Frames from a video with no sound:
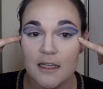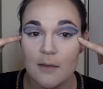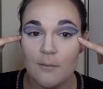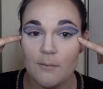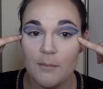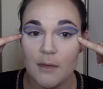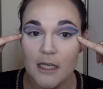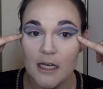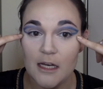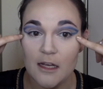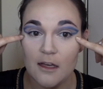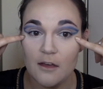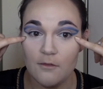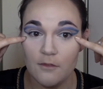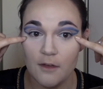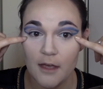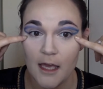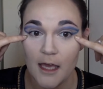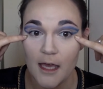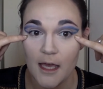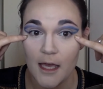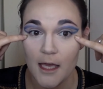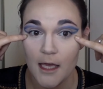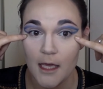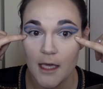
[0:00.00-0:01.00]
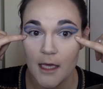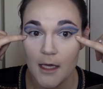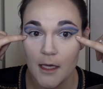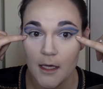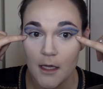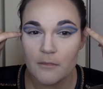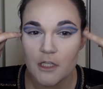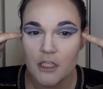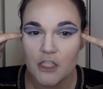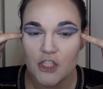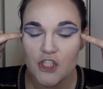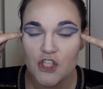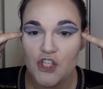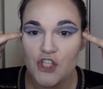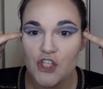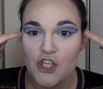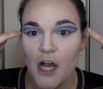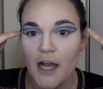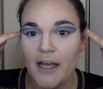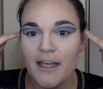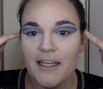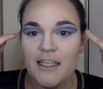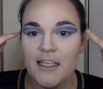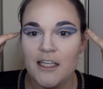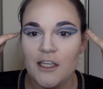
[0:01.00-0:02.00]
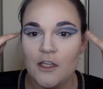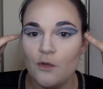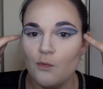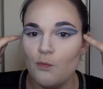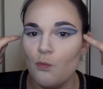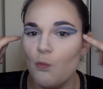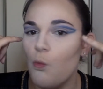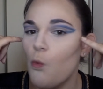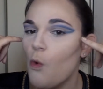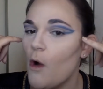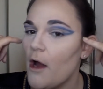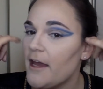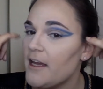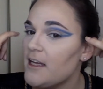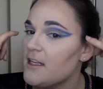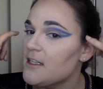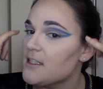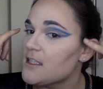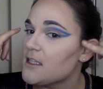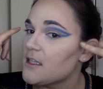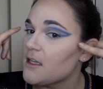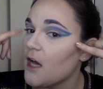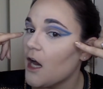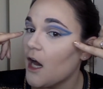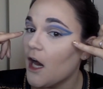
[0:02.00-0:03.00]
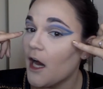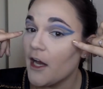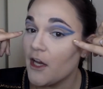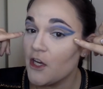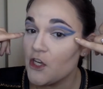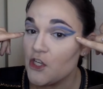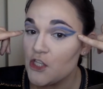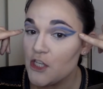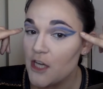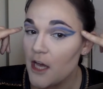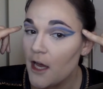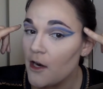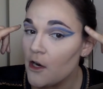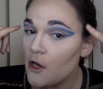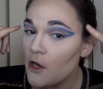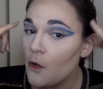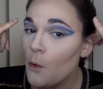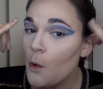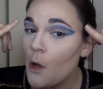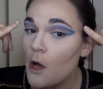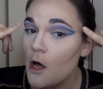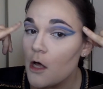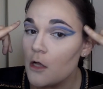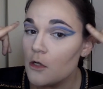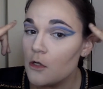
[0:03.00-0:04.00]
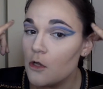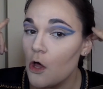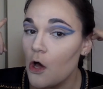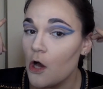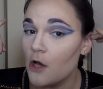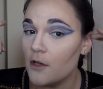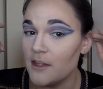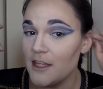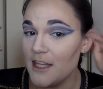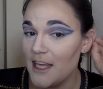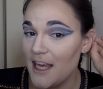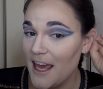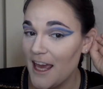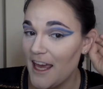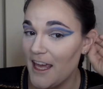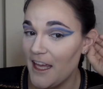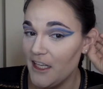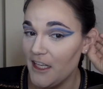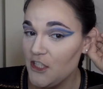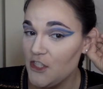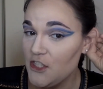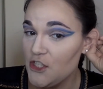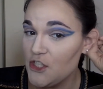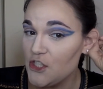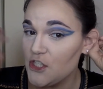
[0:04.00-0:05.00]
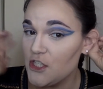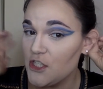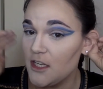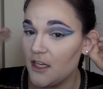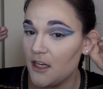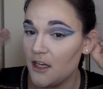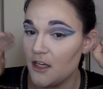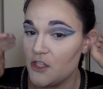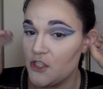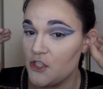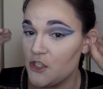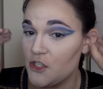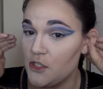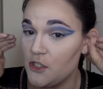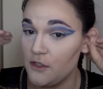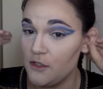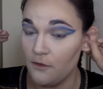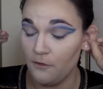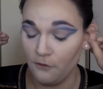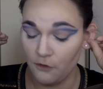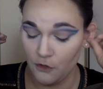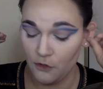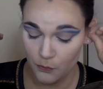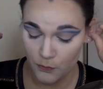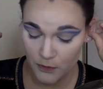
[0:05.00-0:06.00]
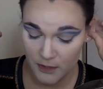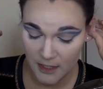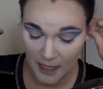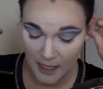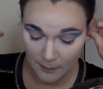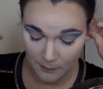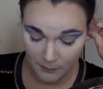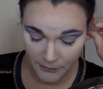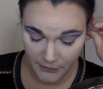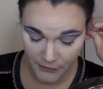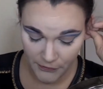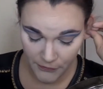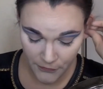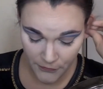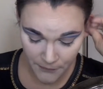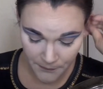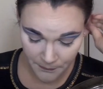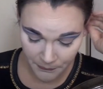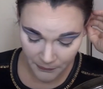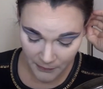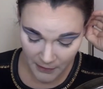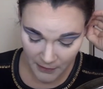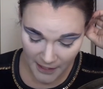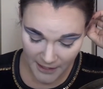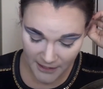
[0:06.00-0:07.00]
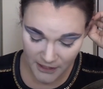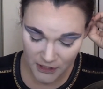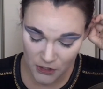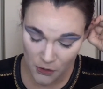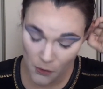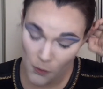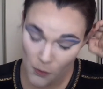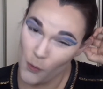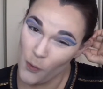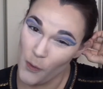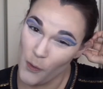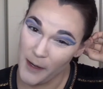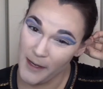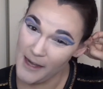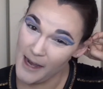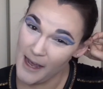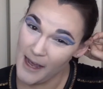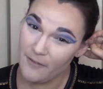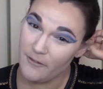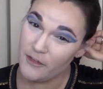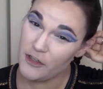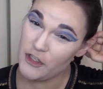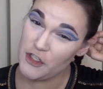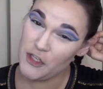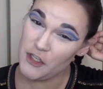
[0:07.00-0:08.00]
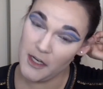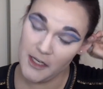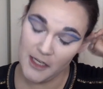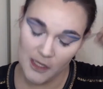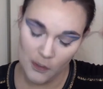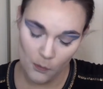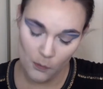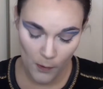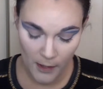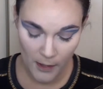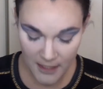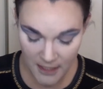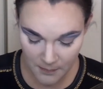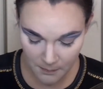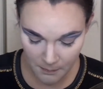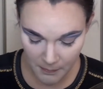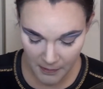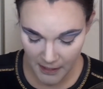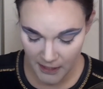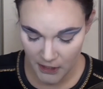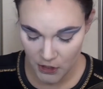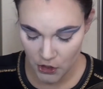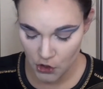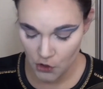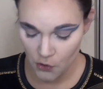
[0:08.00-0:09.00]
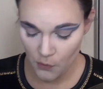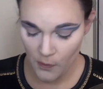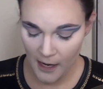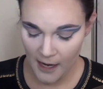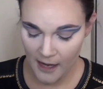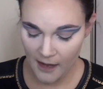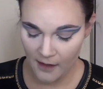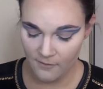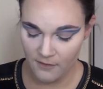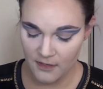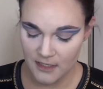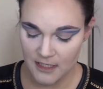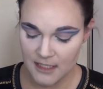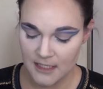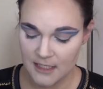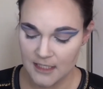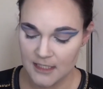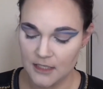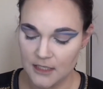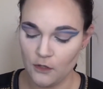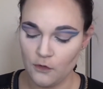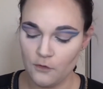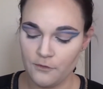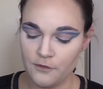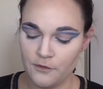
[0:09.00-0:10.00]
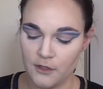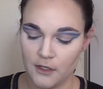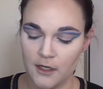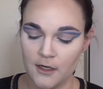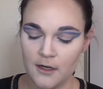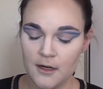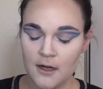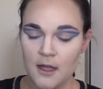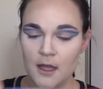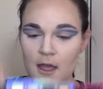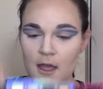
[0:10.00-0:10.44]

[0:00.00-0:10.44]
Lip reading: a bit of a shiny white eyeshadow along the edge to just diffuse that blue. I don't quite have a shiny white, but I do have a silver